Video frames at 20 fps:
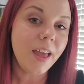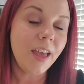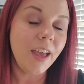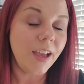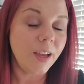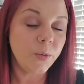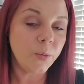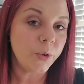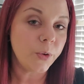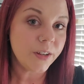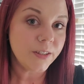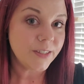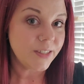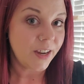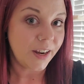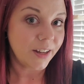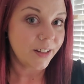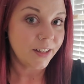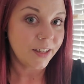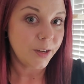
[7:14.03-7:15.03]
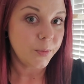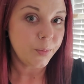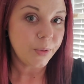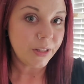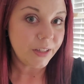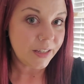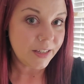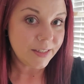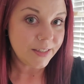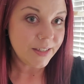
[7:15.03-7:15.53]
and were aesthetically
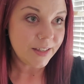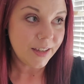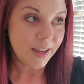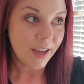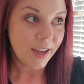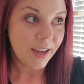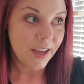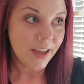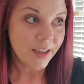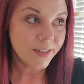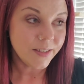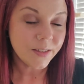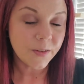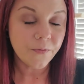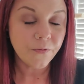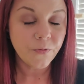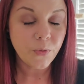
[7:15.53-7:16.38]
pleasing, I guess,